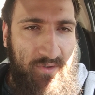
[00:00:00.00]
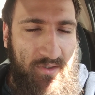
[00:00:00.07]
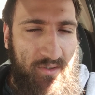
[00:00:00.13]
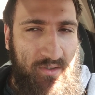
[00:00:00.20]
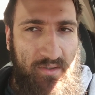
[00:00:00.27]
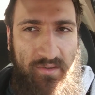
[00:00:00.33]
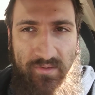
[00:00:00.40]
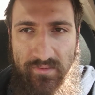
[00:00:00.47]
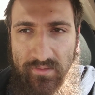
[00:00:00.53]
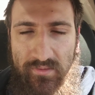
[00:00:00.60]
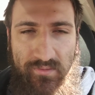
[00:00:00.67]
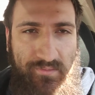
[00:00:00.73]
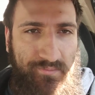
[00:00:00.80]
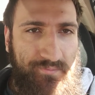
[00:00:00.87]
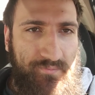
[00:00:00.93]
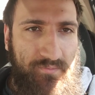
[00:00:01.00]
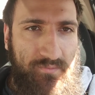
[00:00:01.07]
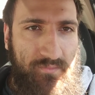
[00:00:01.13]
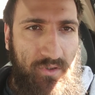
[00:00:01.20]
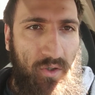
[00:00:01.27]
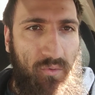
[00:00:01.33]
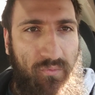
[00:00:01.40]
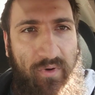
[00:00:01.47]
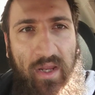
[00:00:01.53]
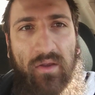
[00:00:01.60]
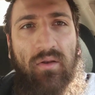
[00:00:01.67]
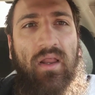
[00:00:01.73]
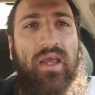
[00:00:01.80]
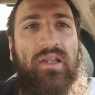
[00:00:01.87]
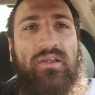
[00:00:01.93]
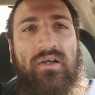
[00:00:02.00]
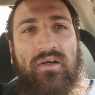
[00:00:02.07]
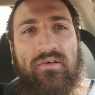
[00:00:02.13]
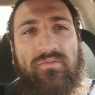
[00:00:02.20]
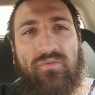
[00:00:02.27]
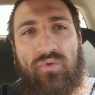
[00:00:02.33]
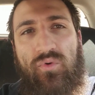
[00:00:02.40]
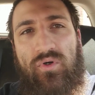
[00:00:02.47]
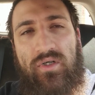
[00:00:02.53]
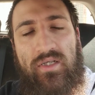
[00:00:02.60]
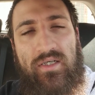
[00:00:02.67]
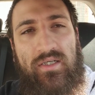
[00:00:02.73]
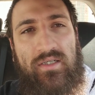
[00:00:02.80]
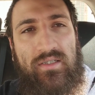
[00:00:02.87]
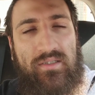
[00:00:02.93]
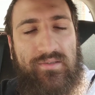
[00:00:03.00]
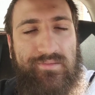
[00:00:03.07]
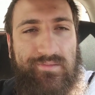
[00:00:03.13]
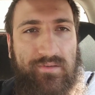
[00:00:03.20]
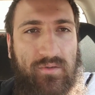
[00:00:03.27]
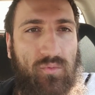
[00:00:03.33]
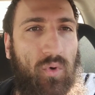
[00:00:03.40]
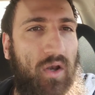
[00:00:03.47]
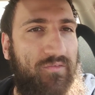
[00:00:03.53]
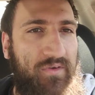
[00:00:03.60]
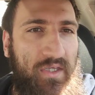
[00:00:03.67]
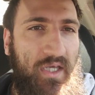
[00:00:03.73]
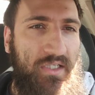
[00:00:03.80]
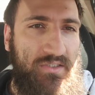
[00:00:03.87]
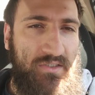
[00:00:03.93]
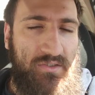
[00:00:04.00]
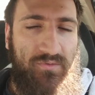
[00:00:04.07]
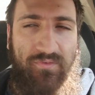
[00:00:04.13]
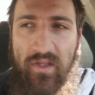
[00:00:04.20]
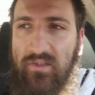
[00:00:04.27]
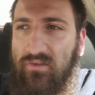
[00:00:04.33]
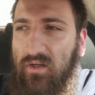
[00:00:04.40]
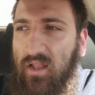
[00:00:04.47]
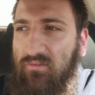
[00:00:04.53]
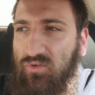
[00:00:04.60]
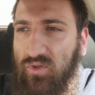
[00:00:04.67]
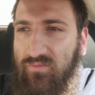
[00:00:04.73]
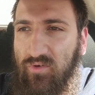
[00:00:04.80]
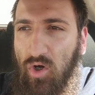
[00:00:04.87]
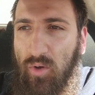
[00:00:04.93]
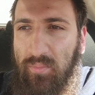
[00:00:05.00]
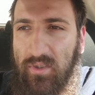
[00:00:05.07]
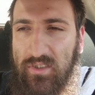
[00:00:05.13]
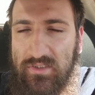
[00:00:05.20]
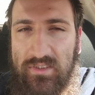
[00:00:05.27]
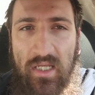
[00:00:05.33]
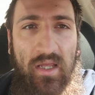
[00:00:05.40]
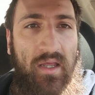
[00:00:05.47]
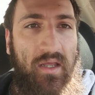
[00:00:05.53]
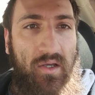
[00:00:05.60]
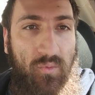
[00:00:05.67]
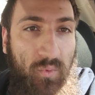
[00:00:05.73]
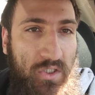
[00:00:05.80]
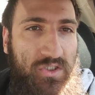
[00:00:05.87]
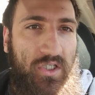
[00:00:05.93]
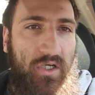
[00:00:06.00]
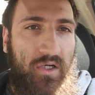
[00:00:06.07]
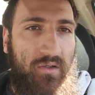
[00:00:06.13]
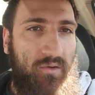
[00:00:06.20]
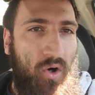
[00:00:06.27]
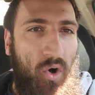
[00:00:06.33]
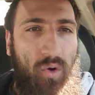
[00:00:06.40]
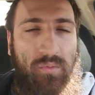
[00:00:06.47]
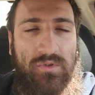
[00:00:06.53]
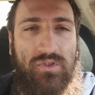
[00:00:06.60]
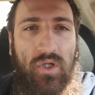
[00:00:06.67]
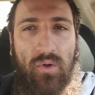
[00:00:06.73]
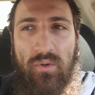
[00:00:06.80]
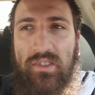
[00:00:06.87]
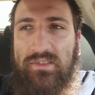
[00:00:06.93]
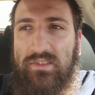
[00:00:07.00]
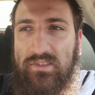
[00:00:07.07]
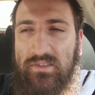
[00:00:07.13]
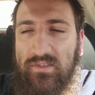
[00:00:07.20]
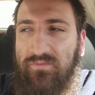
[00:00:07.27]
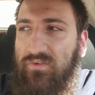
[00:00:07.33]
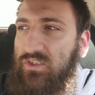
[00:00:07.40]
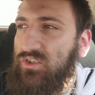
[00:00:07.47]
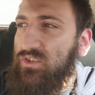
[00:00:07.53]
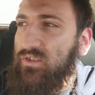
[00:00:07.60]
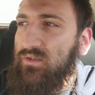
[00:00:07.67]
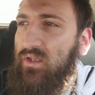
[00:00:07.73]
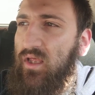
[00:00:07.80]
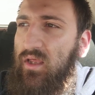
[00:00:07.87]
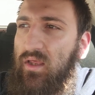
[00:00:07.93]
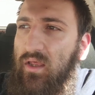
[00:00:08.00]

a, you know, regulator for the qualifications of entry-level developers, which are almost always insufficient.